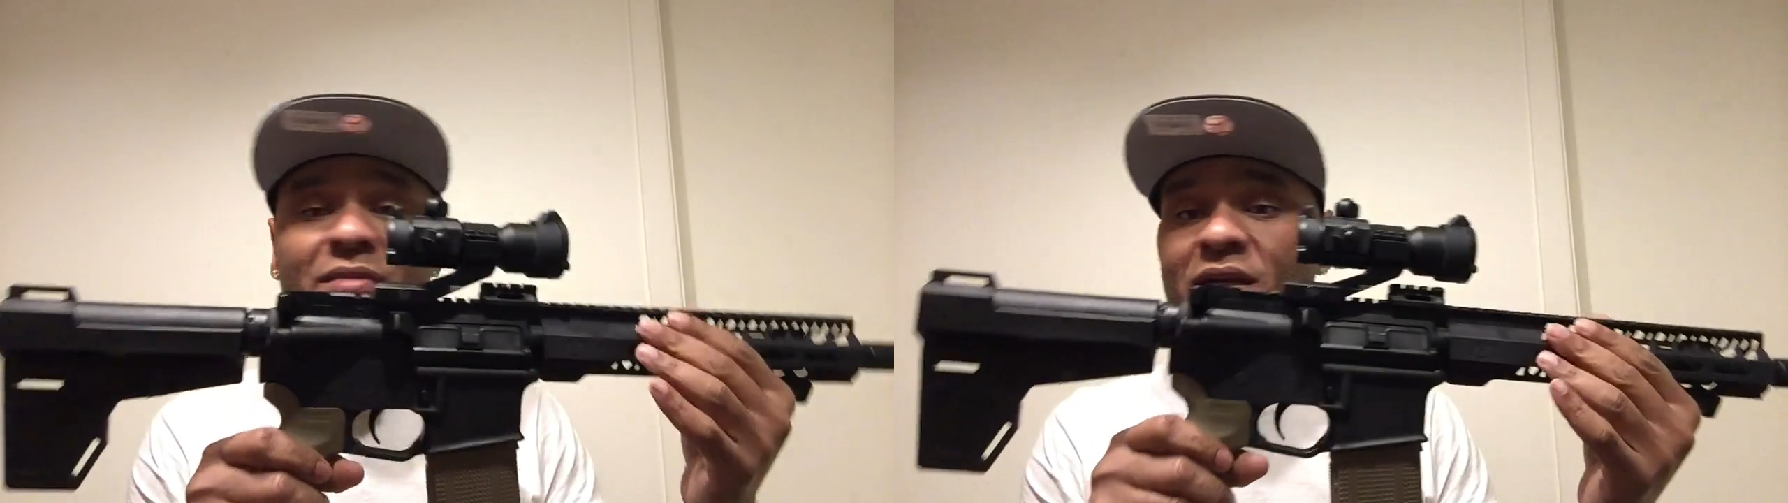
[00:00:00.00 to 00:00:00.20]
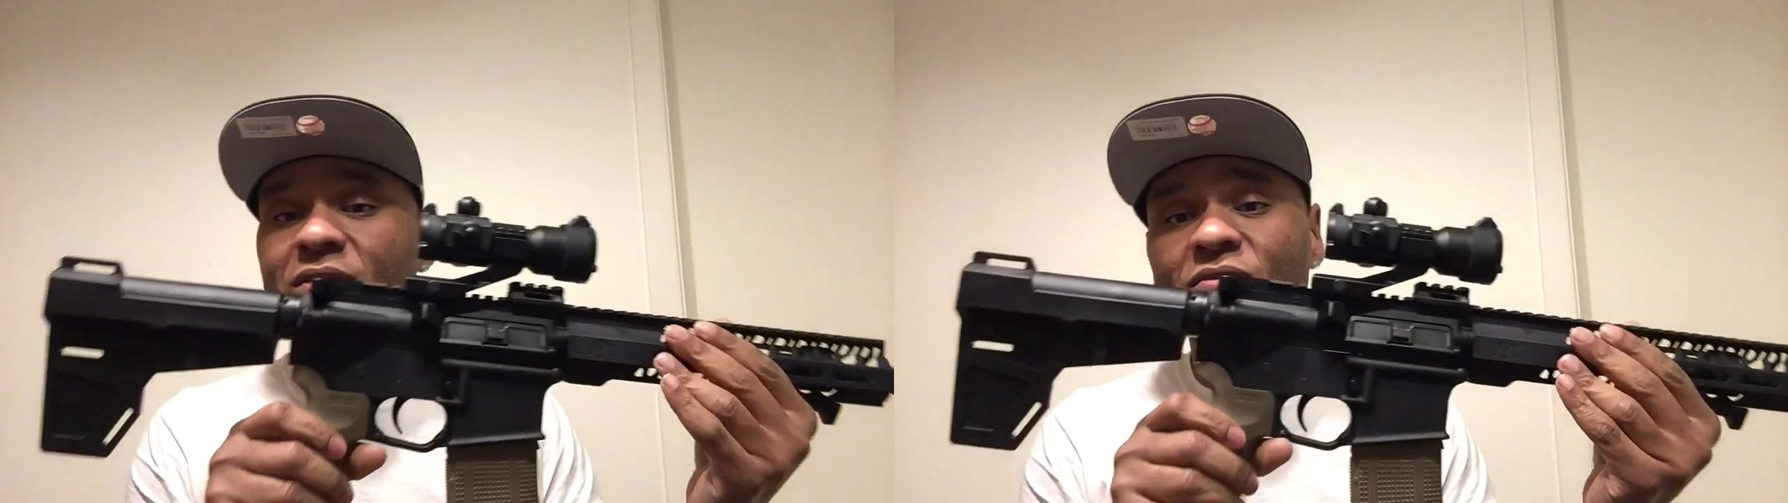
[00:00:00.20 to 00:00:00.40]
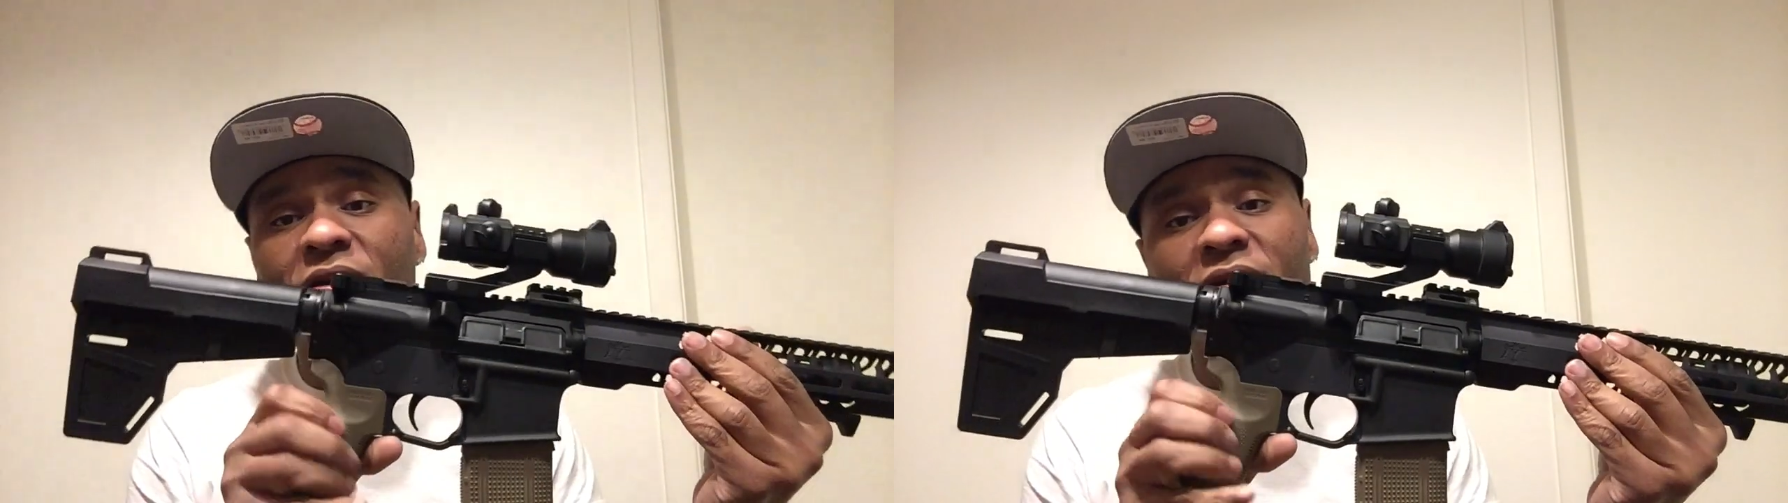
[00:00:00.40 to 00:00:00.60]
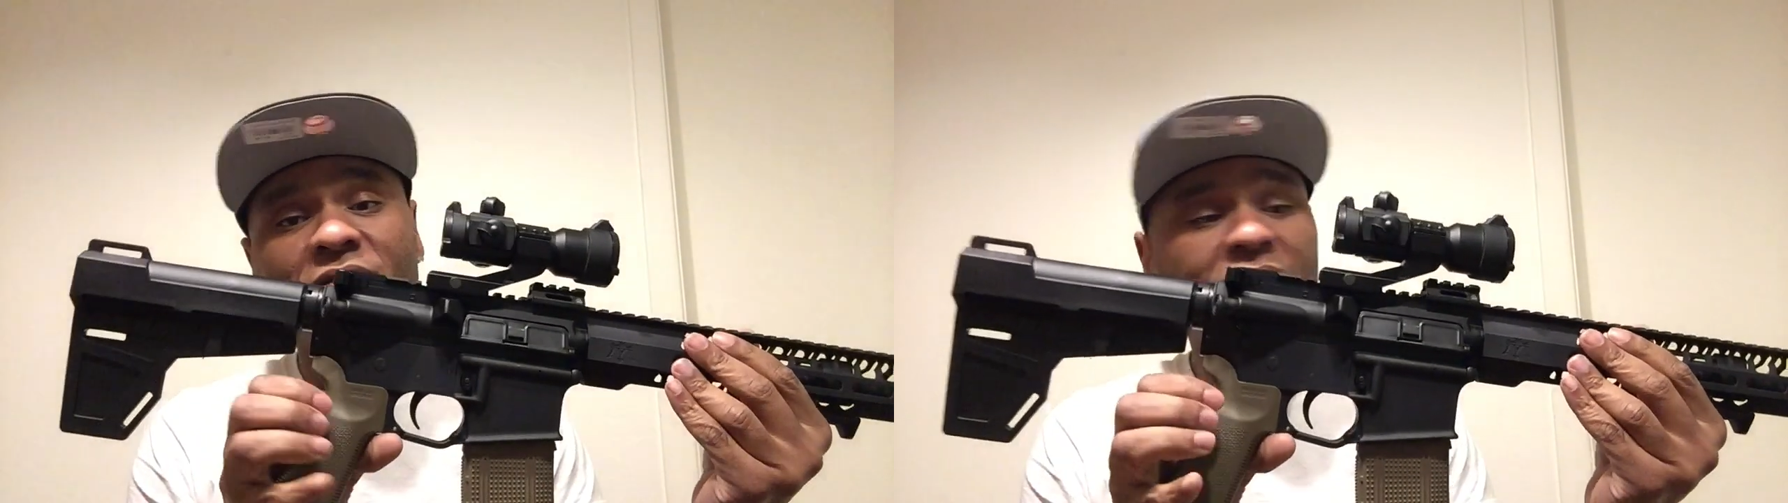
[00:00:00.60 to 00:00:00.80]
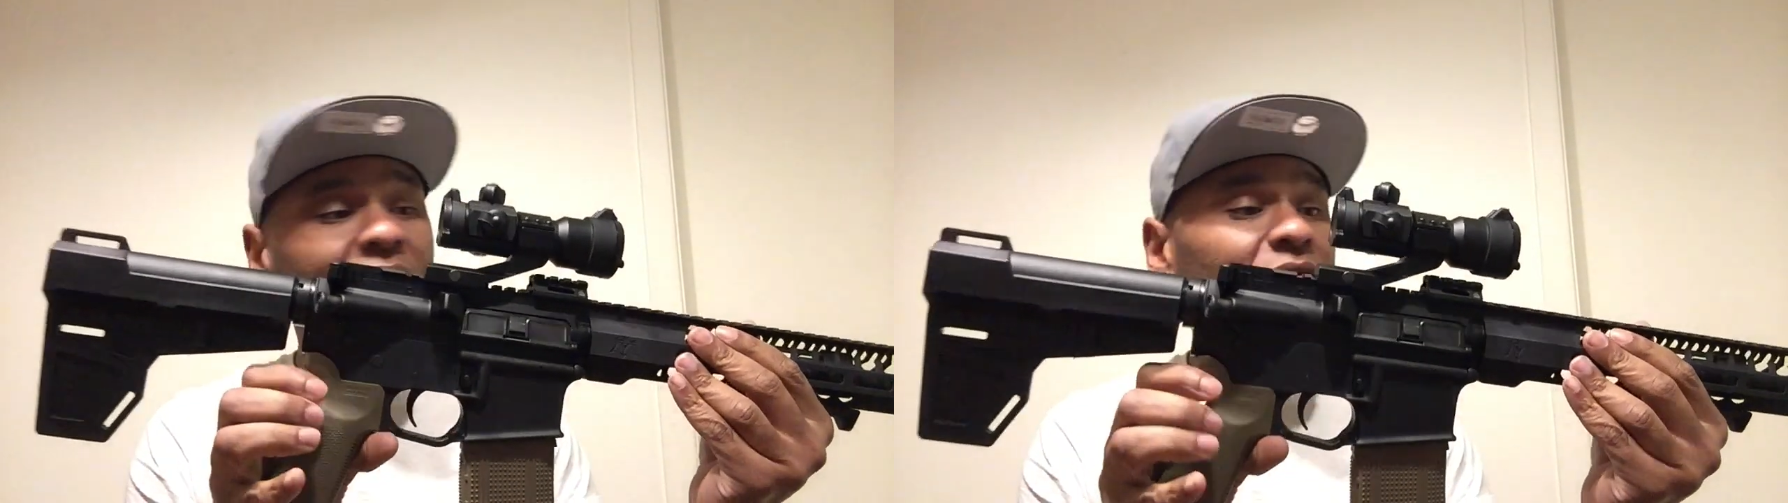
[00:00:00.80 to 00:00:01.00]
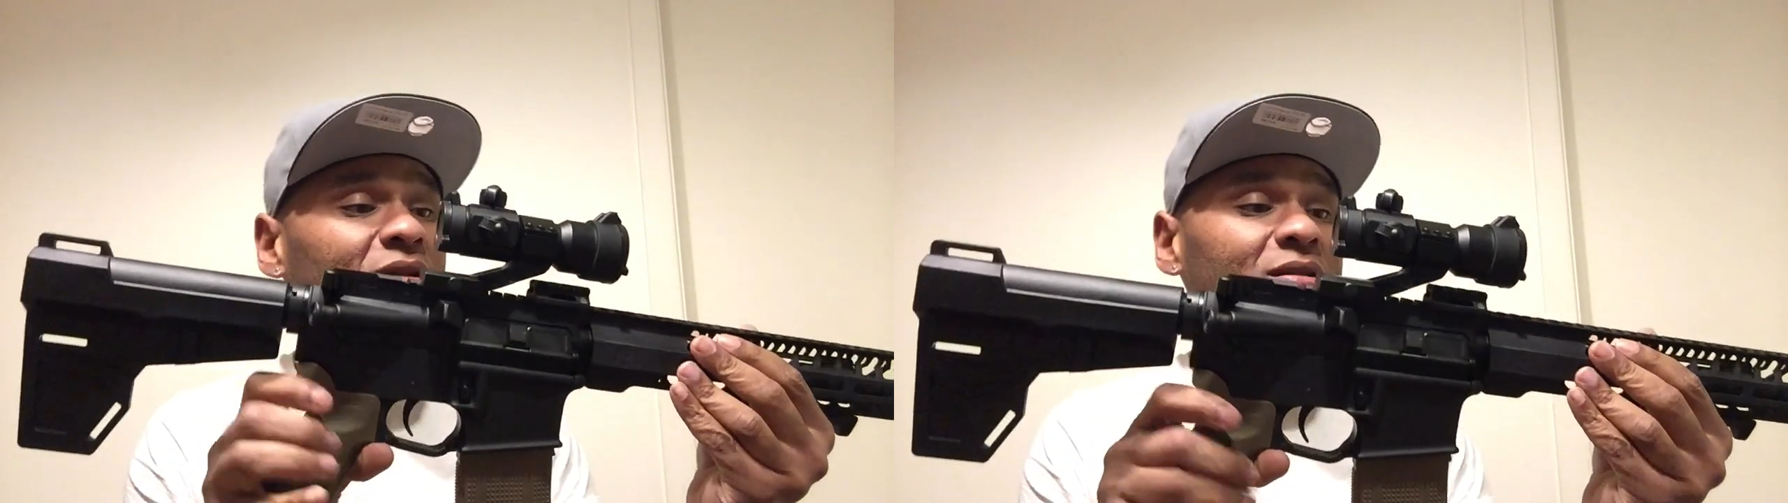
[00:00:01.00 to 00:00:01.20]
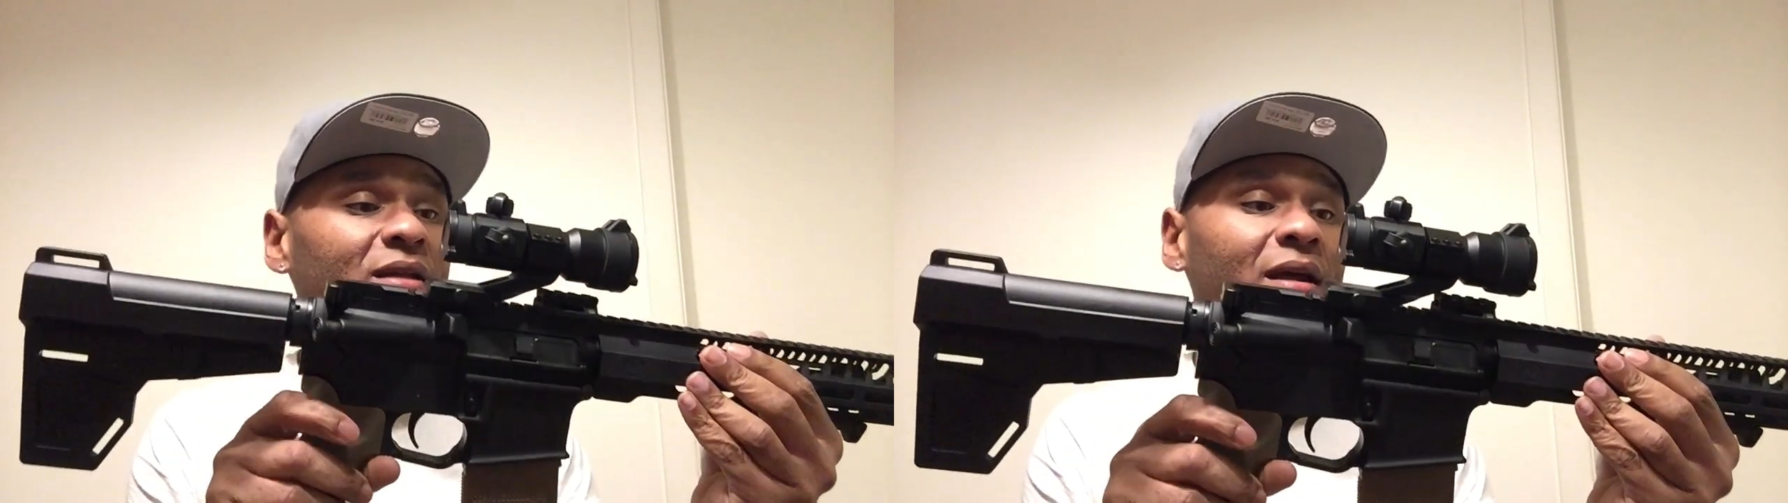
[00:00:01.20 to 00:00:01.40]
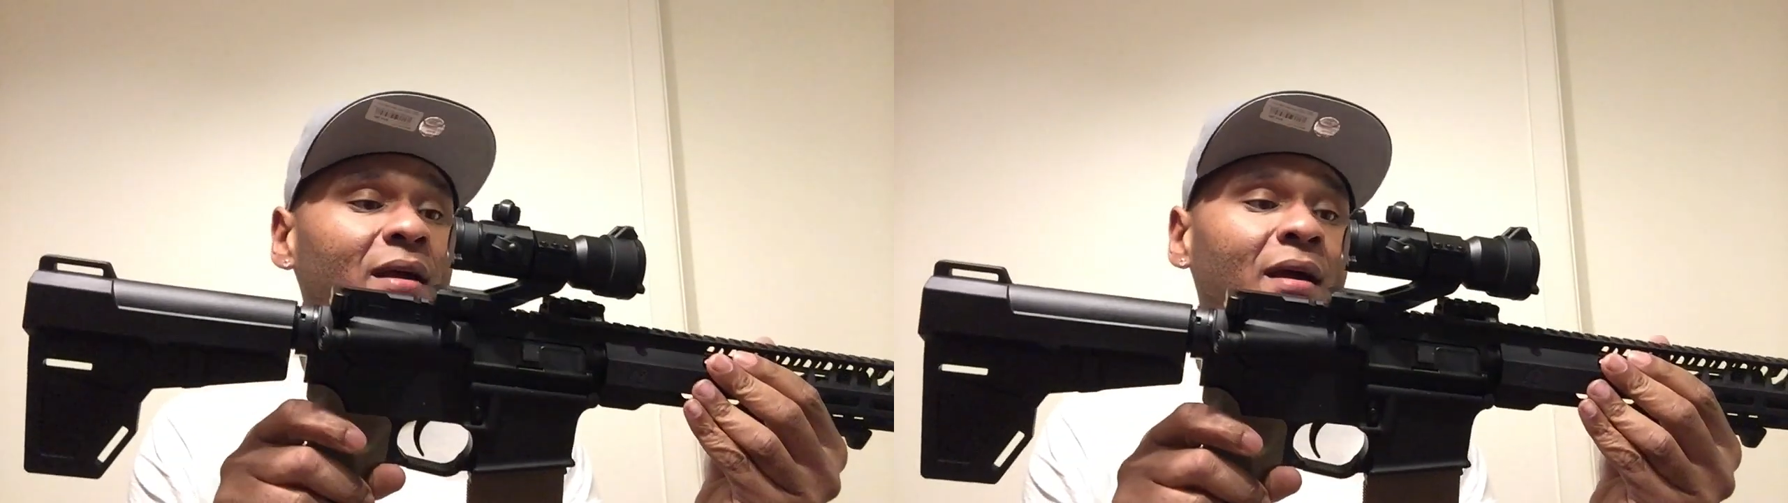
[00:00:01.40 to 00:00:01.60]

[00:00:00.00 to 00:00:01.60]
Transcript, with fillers: mean, it ran flawless.